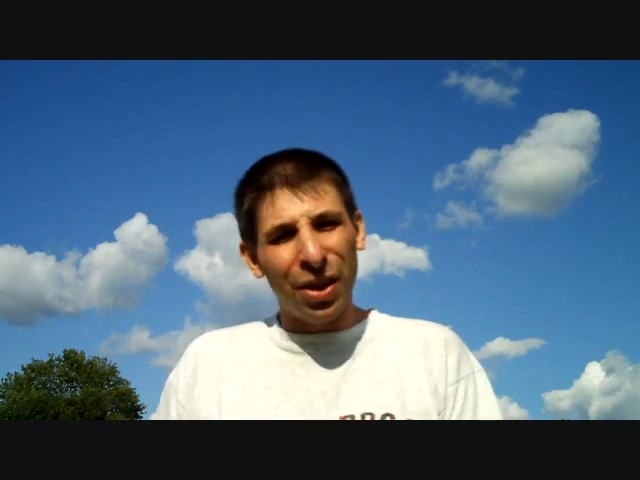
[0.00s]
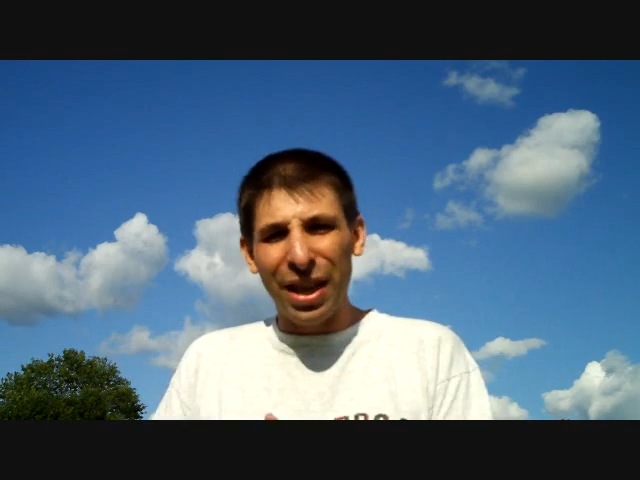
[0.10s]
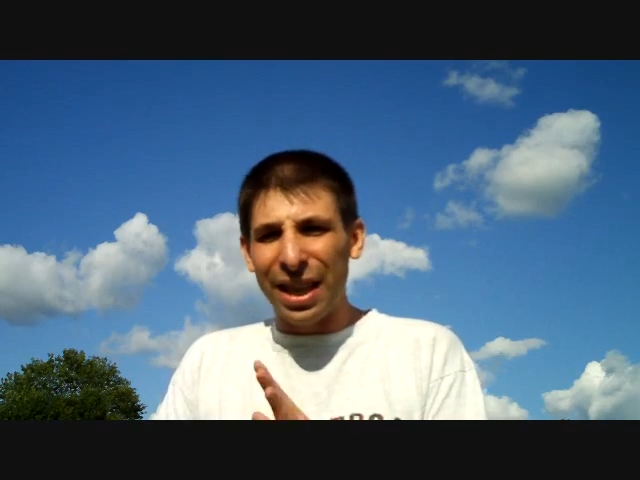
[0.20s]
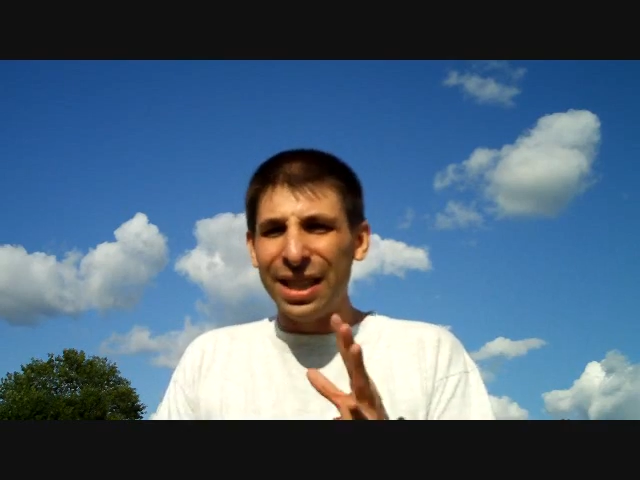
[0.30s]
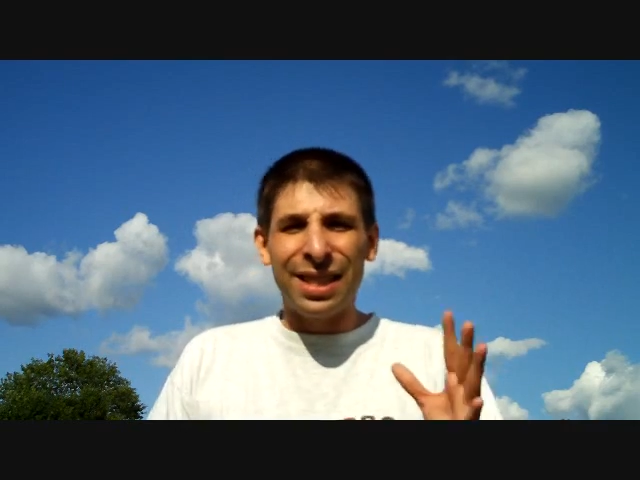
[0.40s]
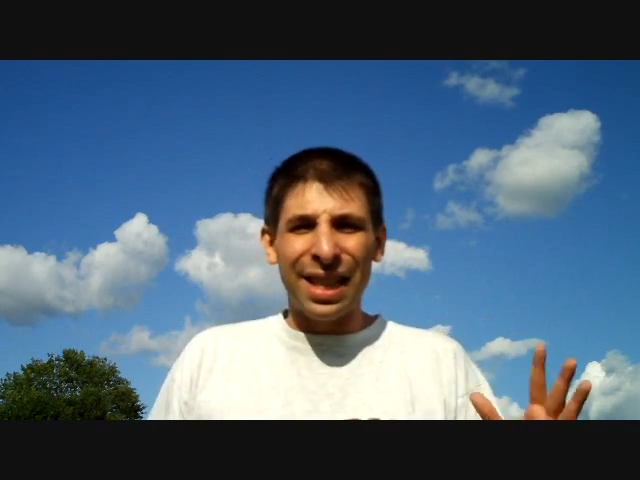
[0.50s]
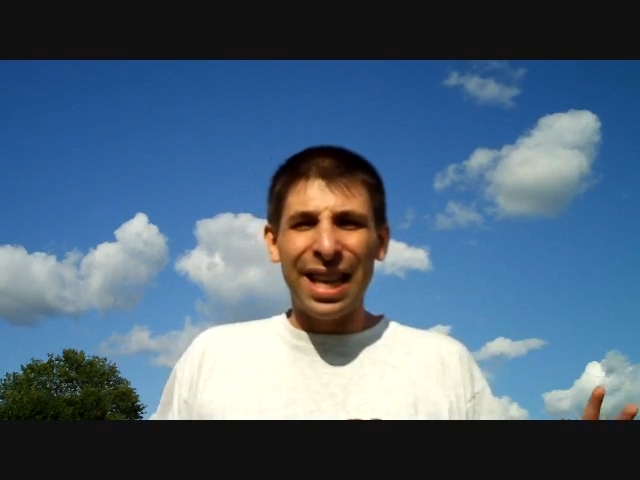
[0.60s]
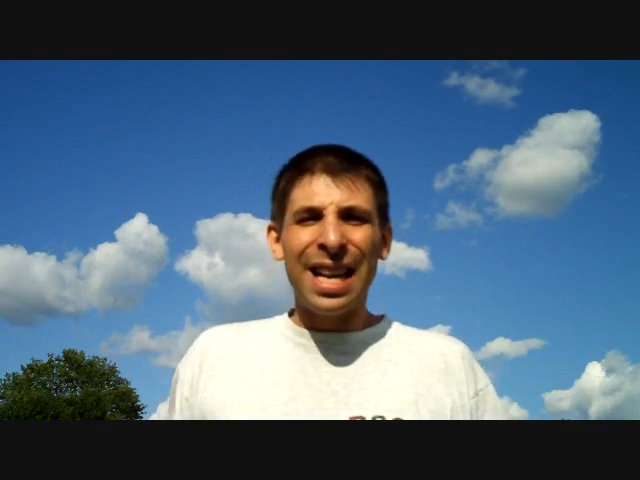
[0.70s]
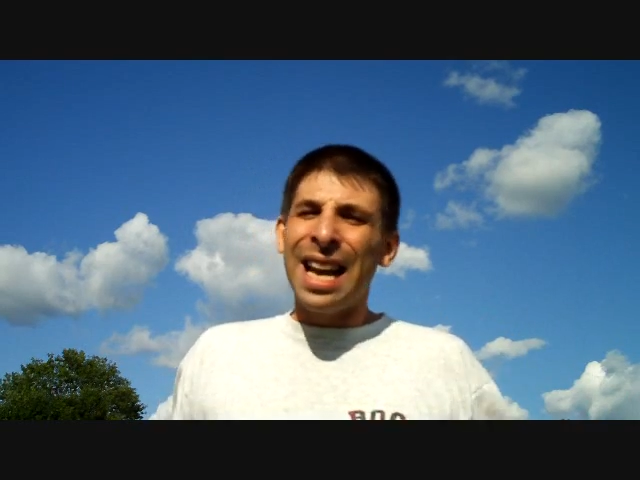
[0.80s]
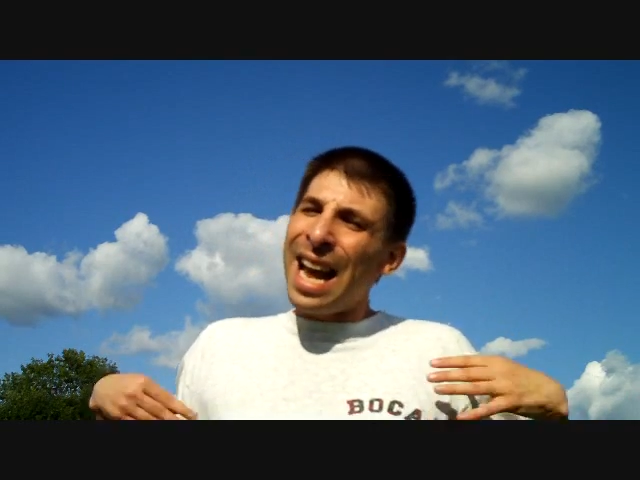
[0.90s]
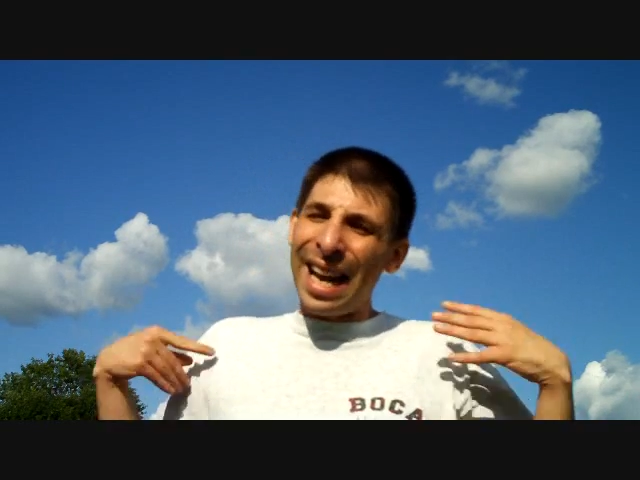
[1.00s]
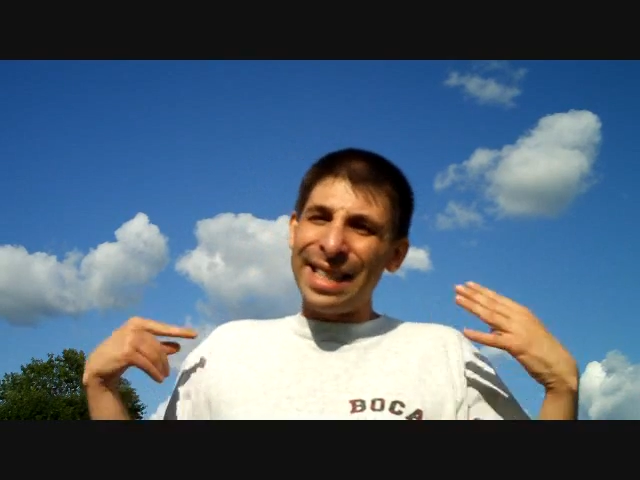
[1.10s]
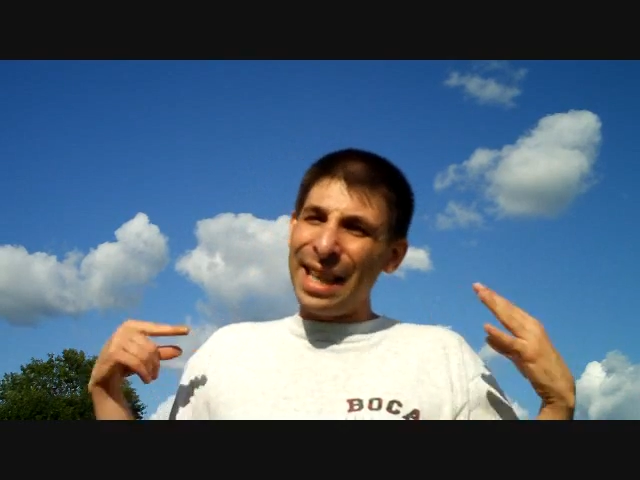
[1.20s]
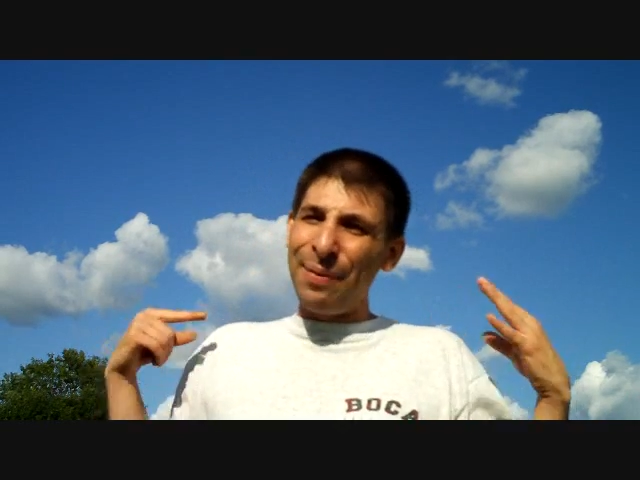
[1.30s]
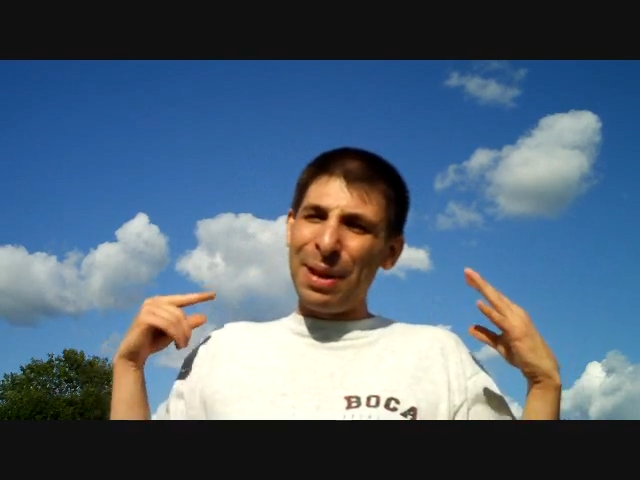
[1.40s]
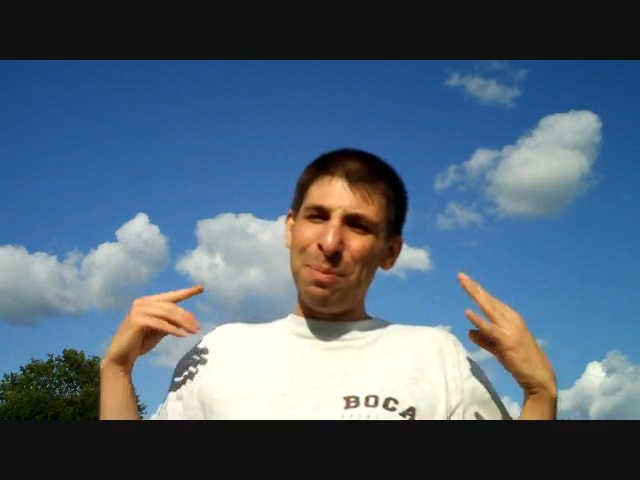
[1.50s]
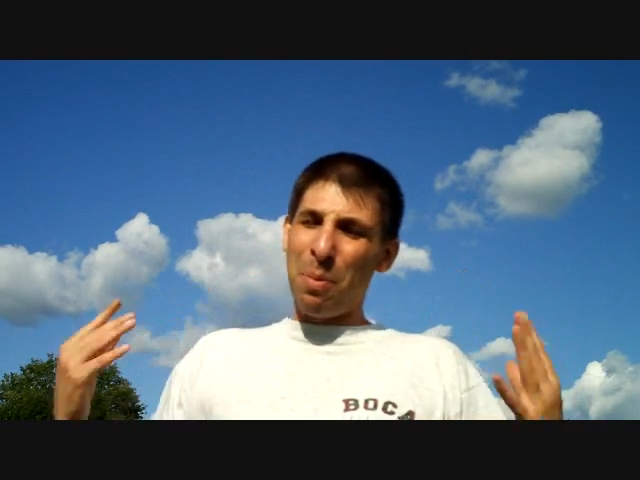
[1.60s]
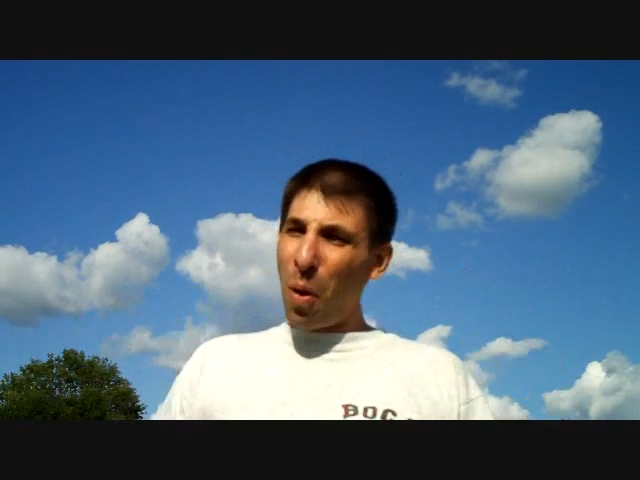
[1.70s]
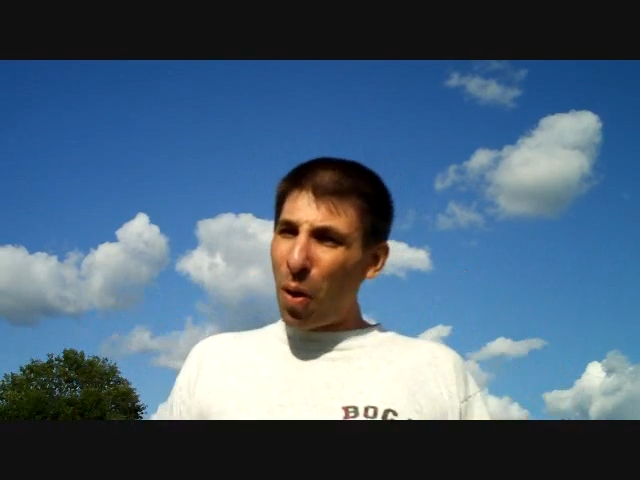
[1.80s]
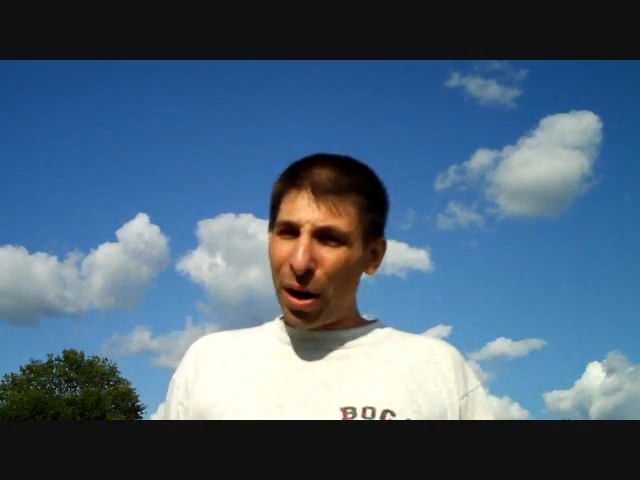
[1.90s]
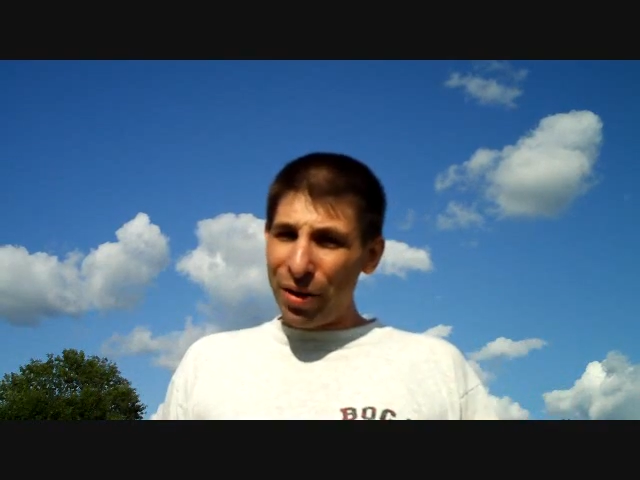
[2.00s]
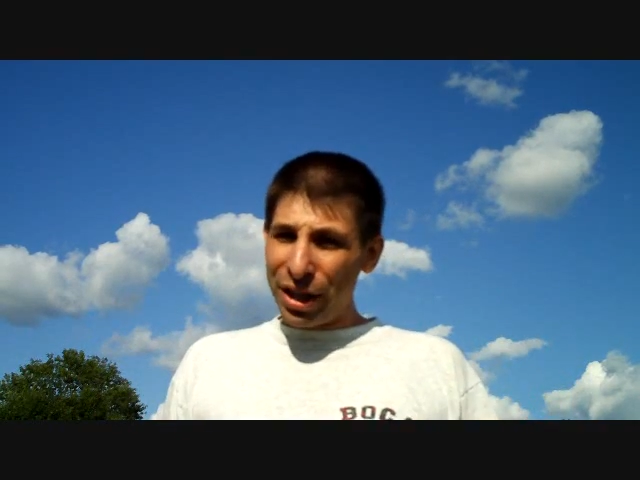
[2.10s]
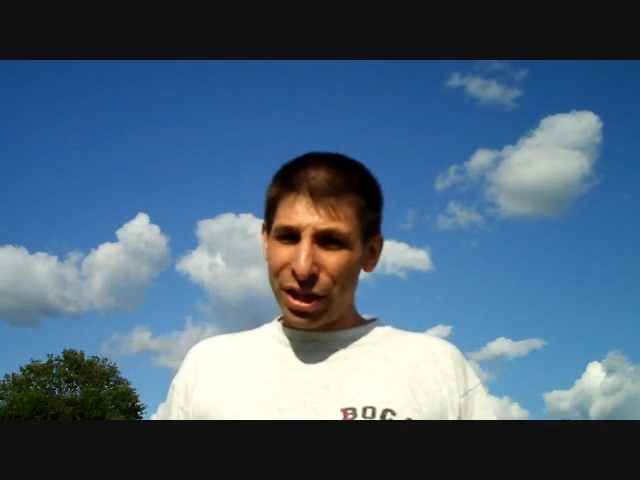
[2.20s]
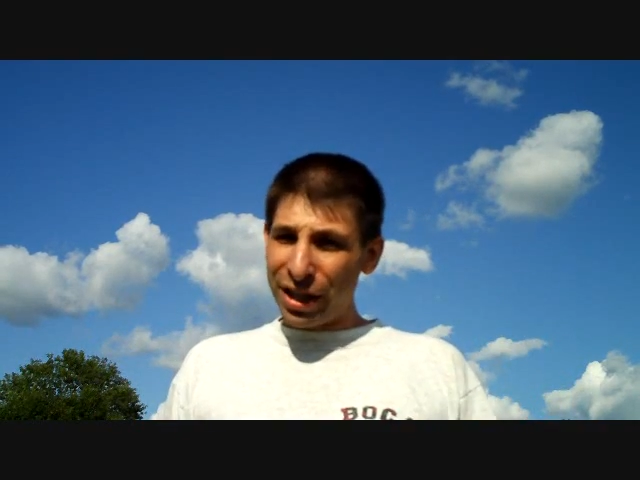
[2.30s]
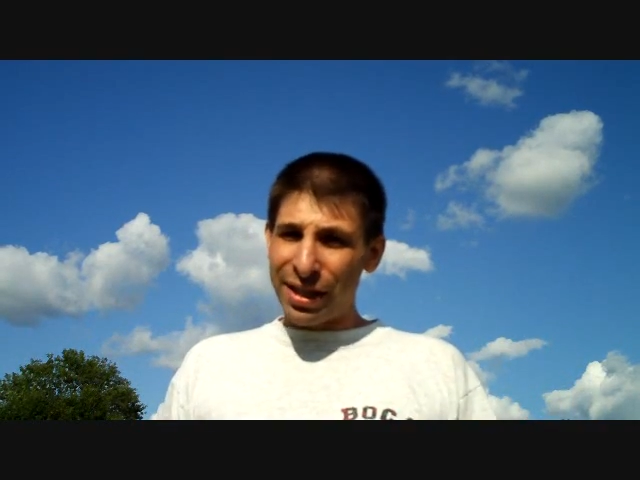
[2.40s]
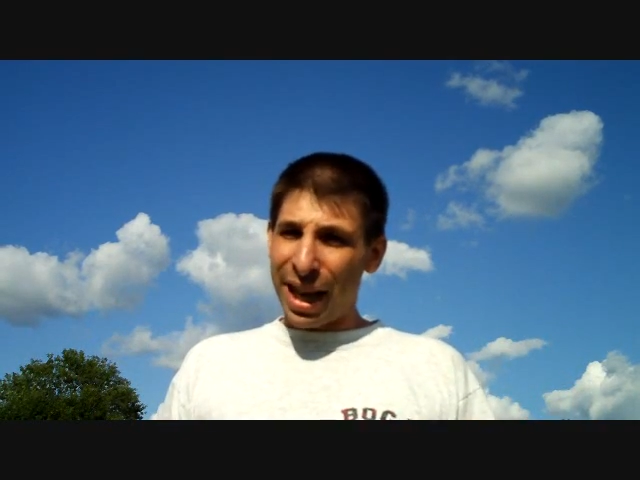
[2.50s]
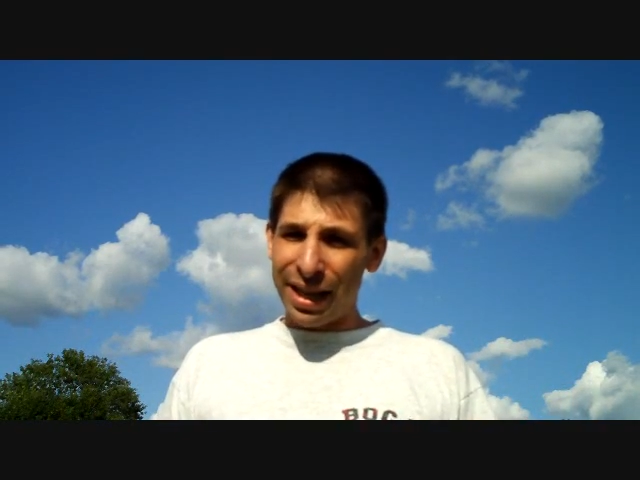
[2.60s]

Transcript: So you can see it's even more than just